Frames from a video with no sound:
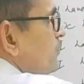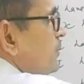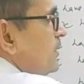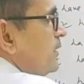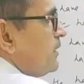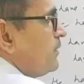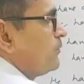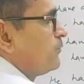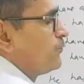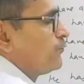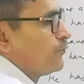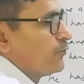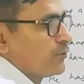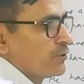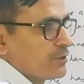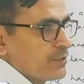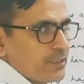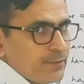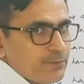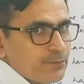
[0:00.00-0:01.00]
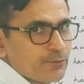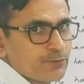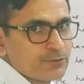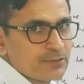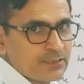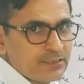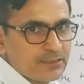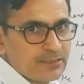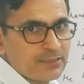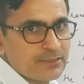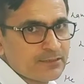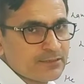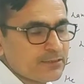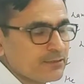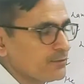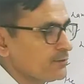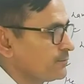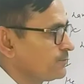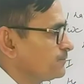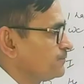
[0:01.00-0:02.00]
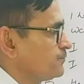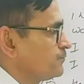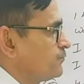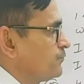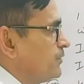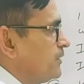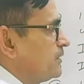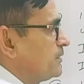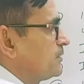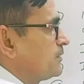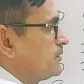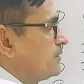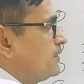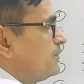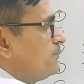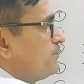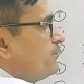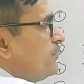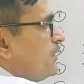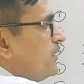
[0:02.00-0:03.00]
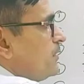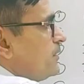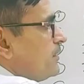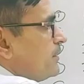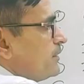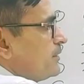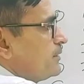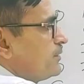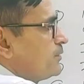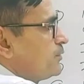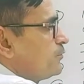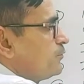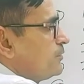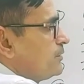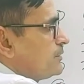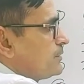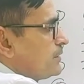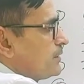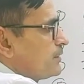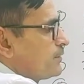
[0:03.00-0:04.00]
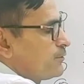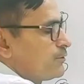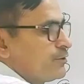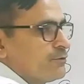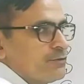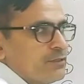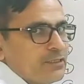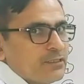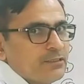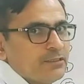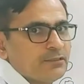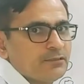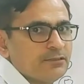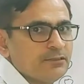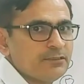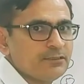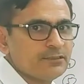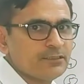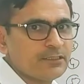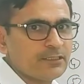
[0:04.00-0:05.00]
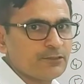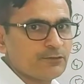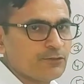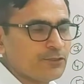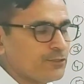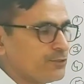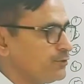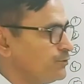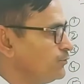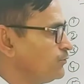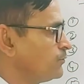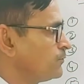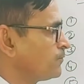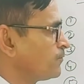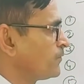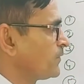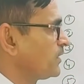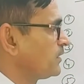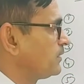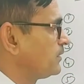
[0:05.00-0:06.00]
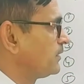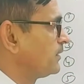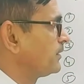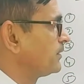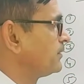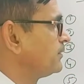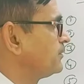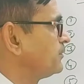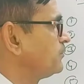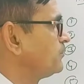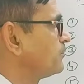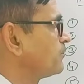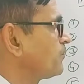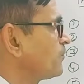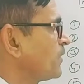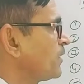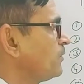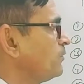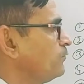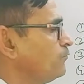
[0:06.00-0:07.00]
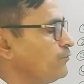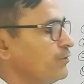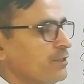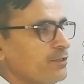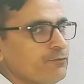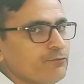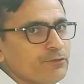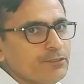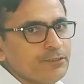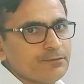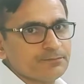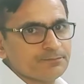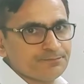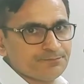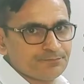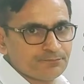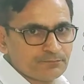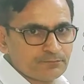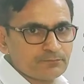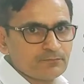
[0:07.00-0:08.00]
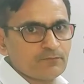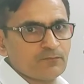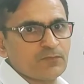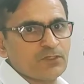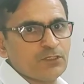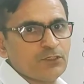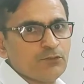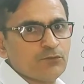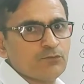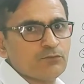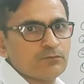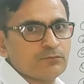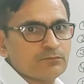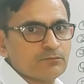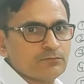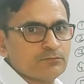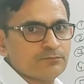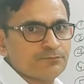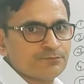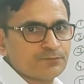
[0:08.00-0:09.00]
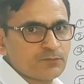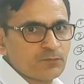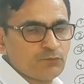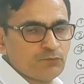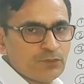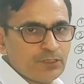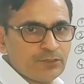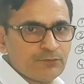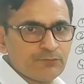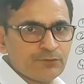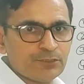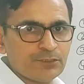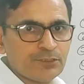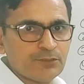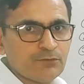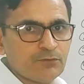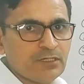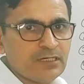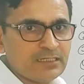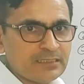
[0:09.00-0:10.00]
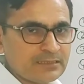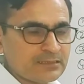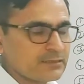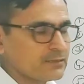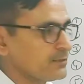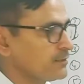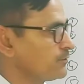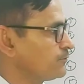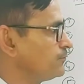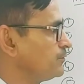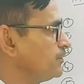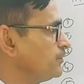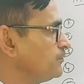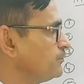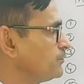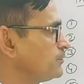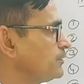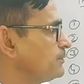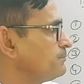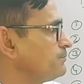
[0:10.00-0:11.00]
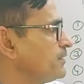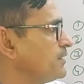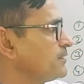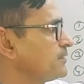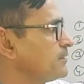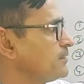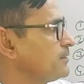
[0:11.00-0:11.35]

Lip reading: We have four type of sentences. First, simple, negative, interrogative. When we give answer, we use simple